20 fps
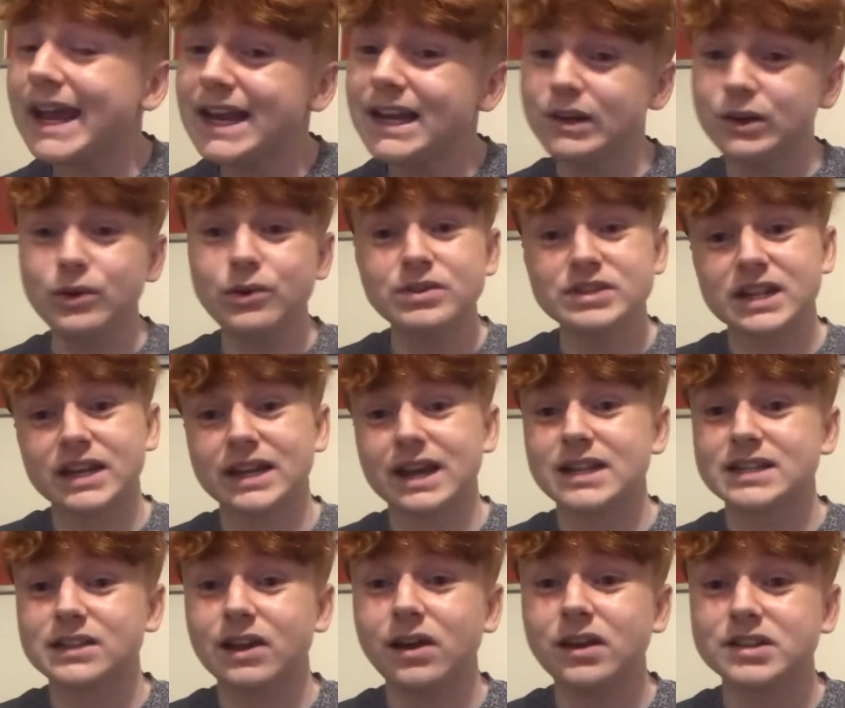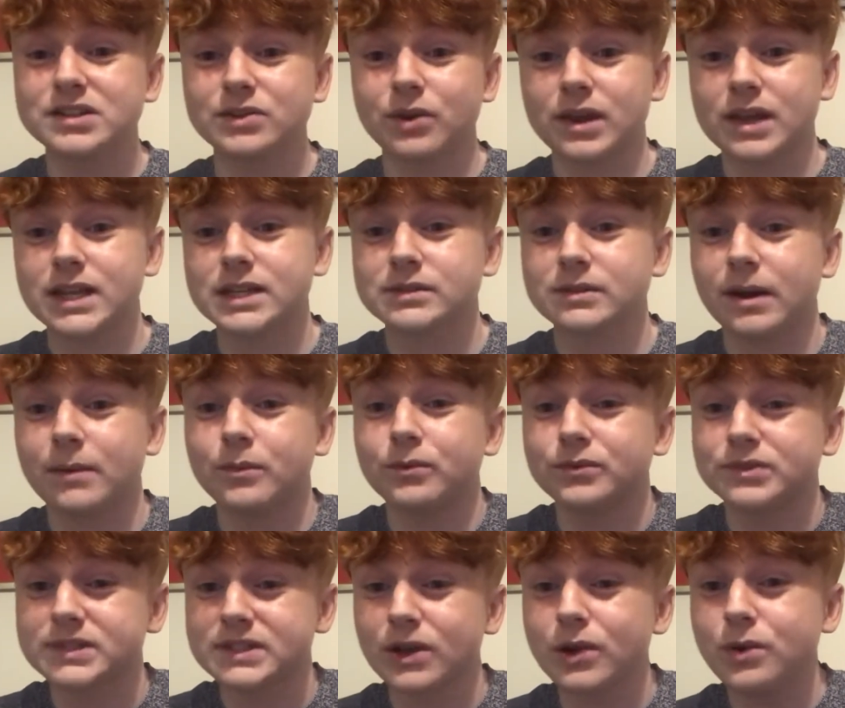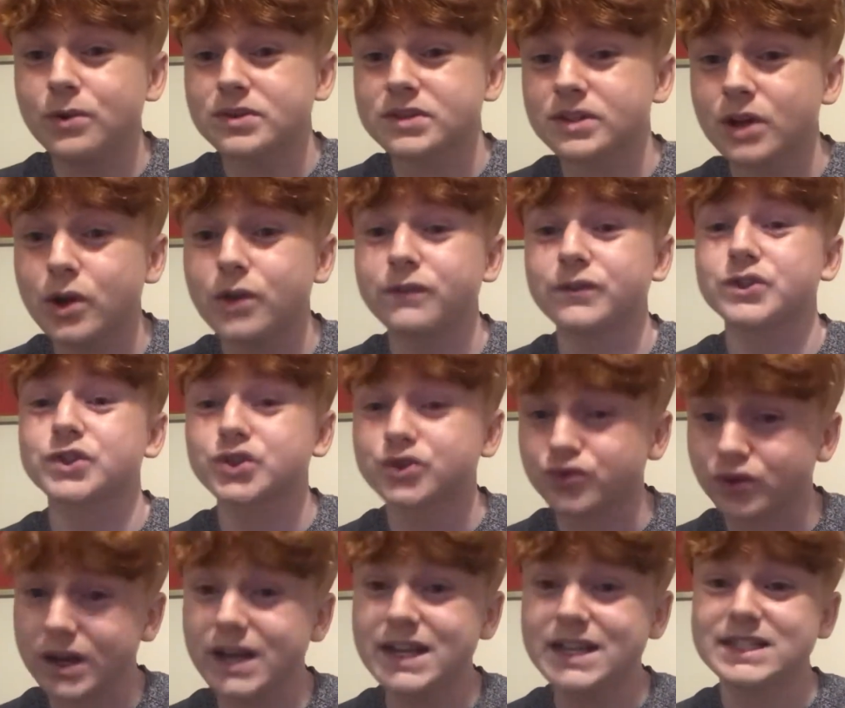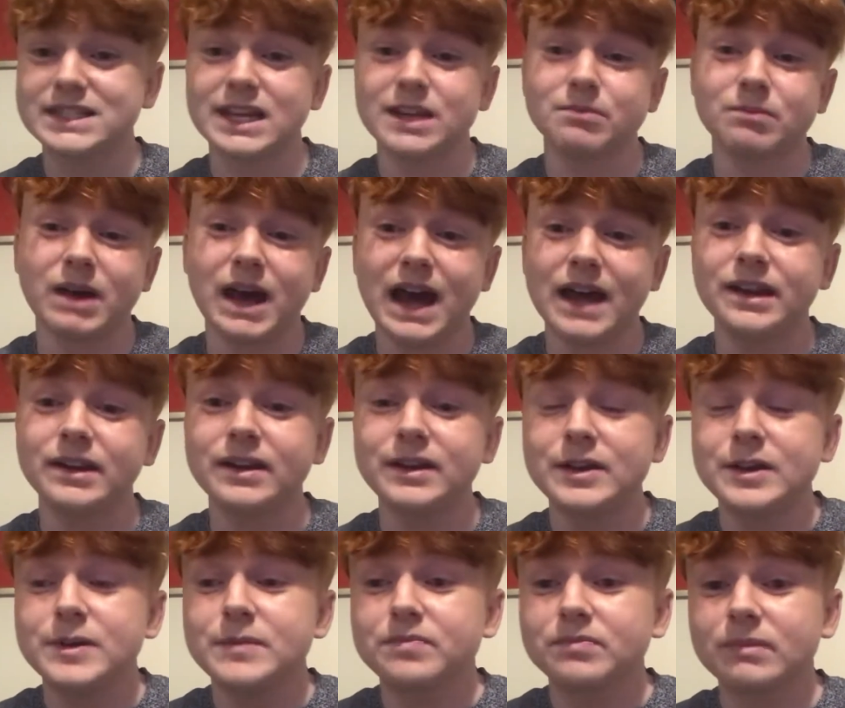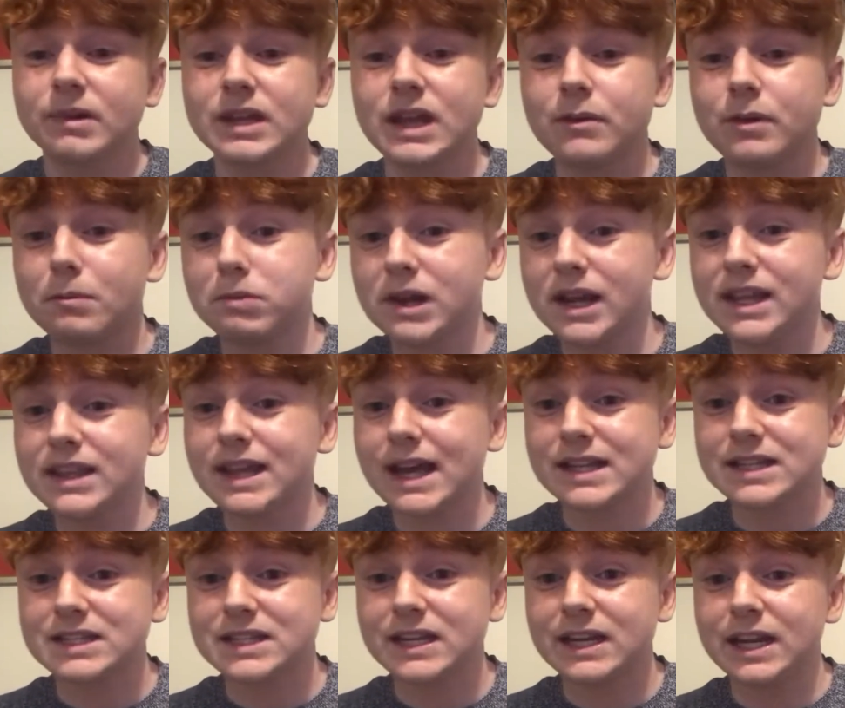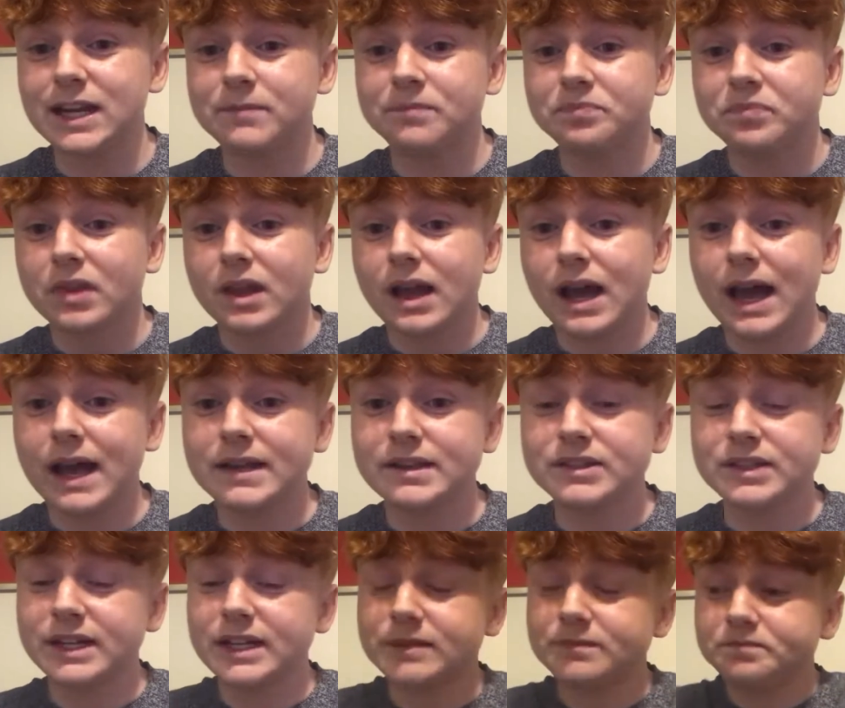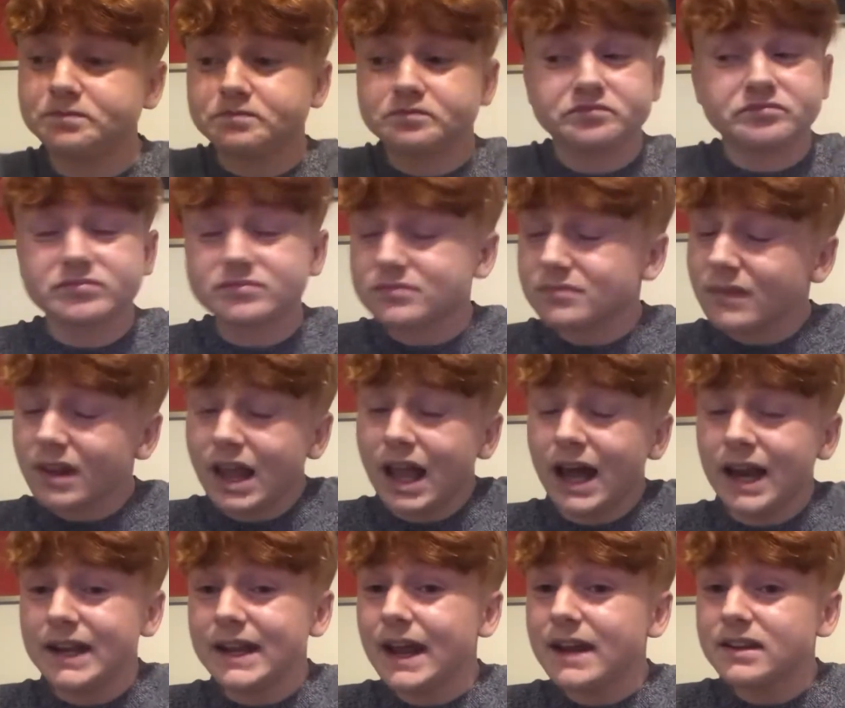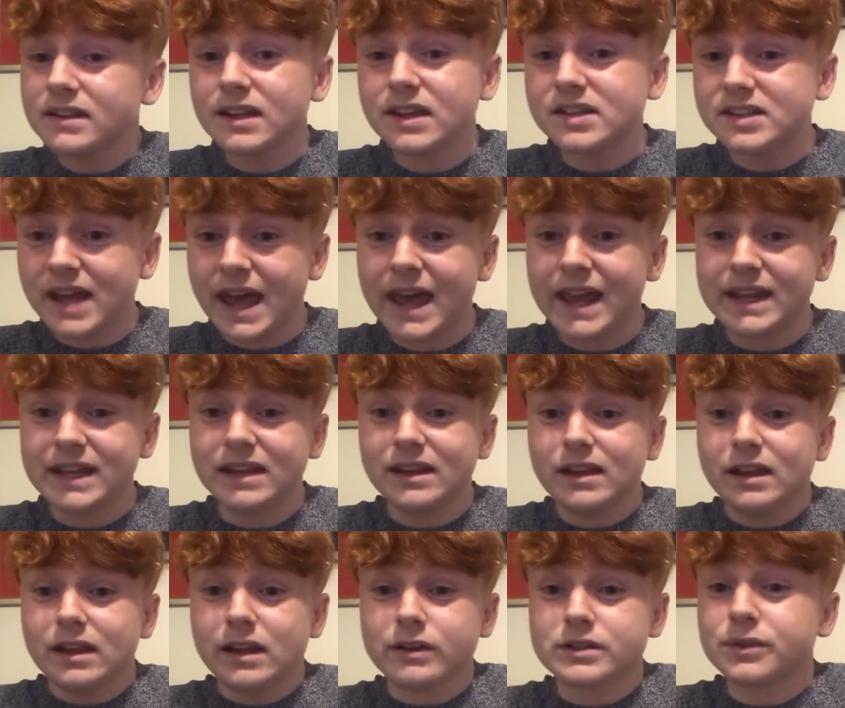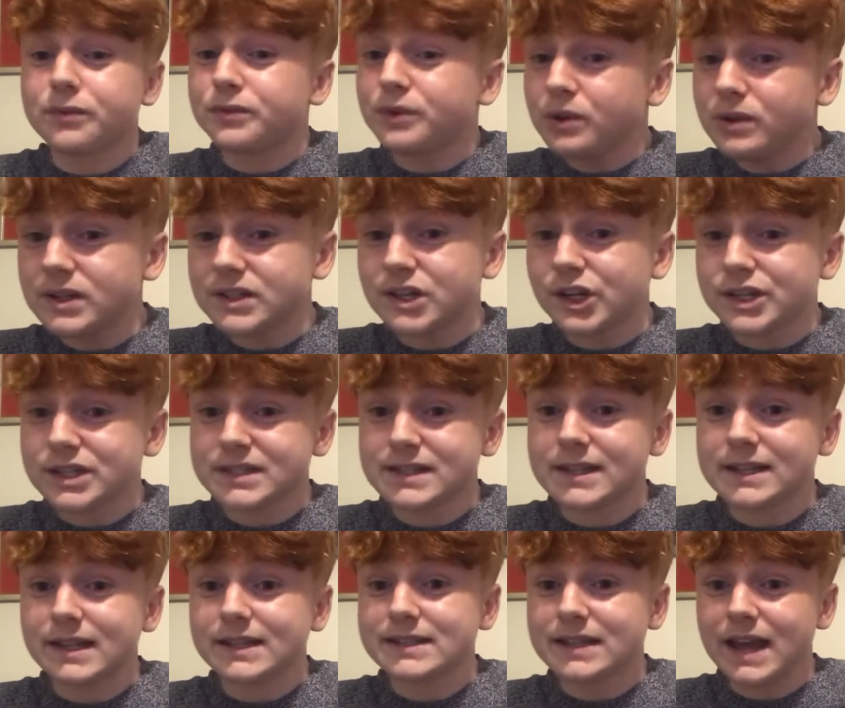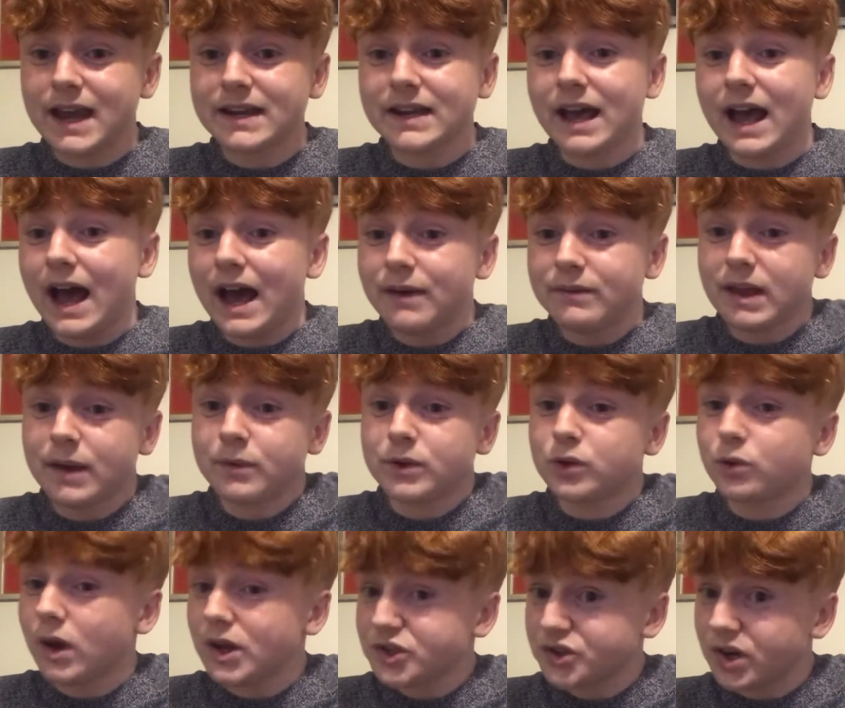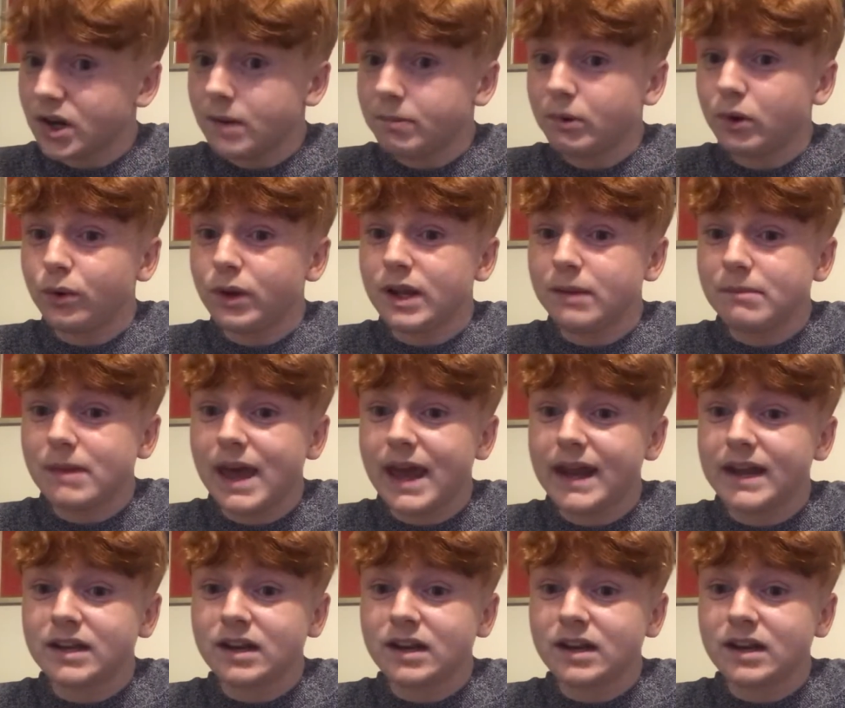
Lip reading: losing against Arsenal. I'm so frustrated, man. But yeah, we played that team, and at the end of the day, there's a few decisions, as I said, that were questionable he made,